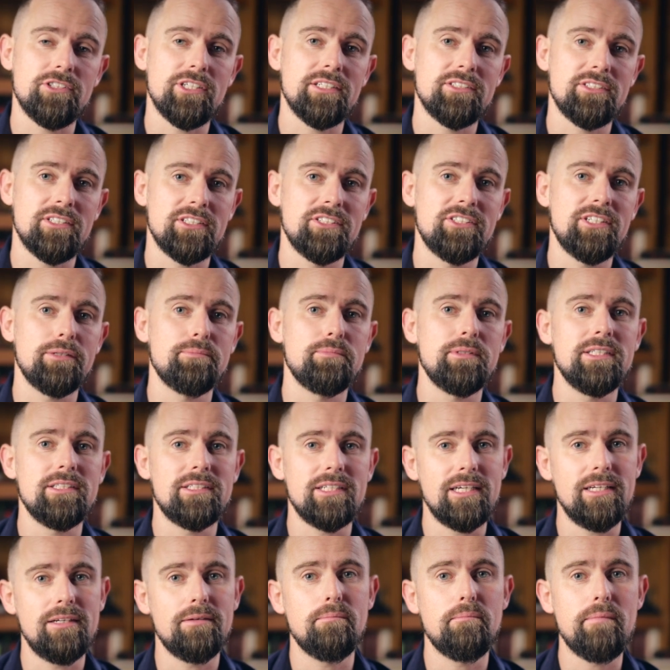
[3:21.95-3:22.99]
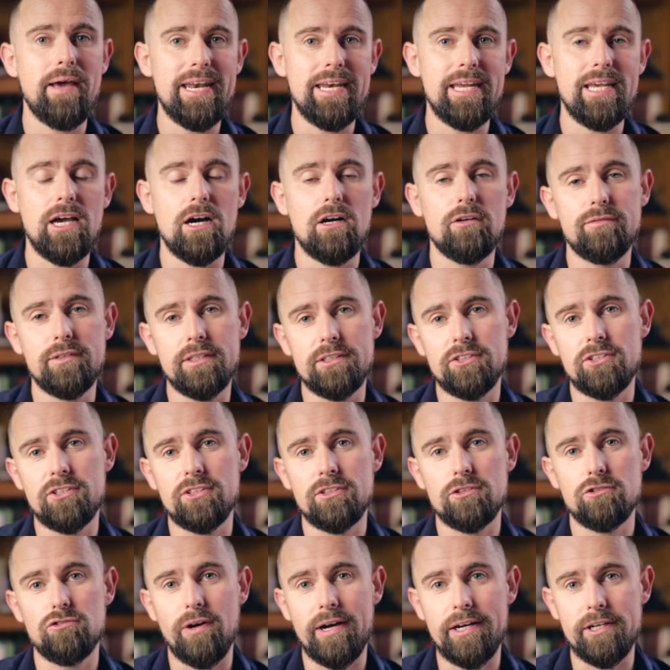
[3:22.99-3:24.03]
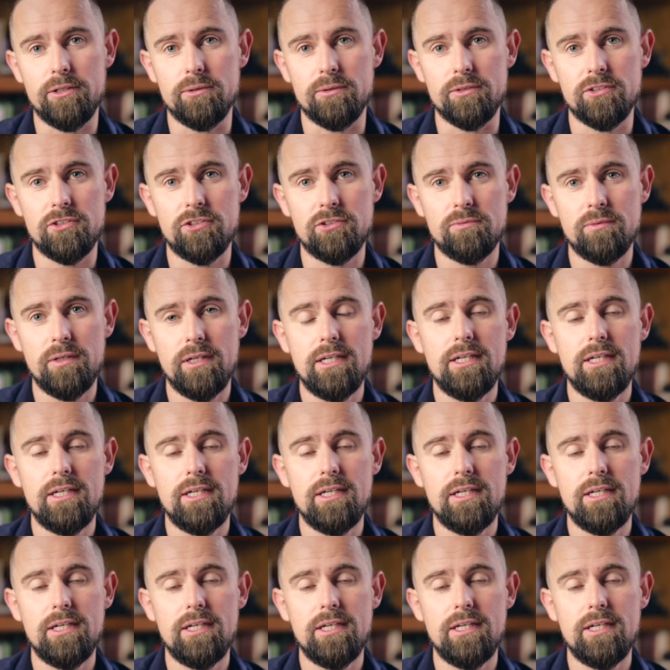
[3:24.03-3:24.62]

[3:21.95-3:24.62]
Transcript: as an excipient in many of its granules.